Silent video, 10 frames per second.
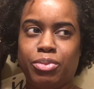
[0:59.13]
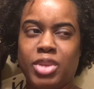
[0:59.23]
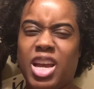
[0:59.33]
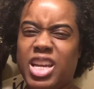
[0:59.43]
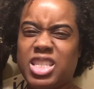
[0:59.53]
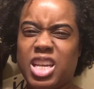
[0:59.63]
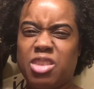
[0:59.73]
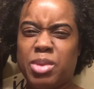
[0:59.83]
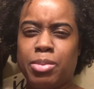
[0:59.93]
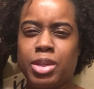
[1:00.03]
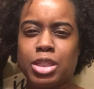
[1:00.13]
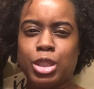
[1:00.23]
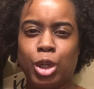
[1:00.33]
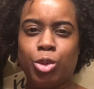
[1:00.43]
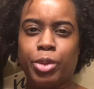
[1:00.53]
I guess kind of maybe a
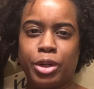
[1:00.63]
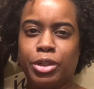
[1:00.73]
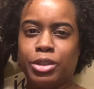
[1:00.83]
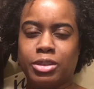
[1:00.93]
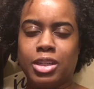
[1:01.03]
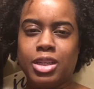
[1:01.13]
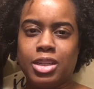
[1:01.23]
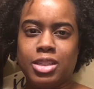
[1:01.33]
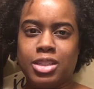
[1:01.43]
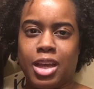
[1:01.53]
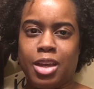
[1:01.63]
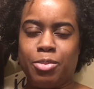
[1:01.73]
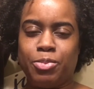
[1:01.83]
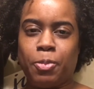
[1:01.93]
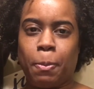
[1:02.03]
slow burn type
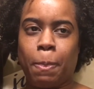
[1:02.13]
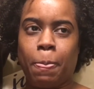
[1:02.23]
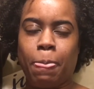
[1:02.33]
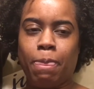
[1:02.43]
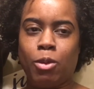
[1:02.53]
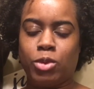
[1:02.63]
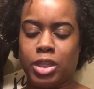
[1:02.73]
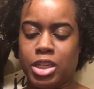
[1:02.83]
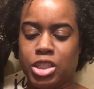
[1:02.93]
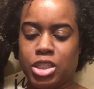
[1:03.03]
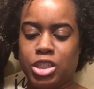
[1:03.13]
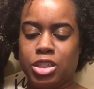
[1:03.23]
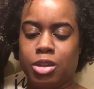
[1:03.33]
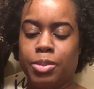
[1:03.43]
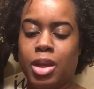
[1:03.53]
relationship.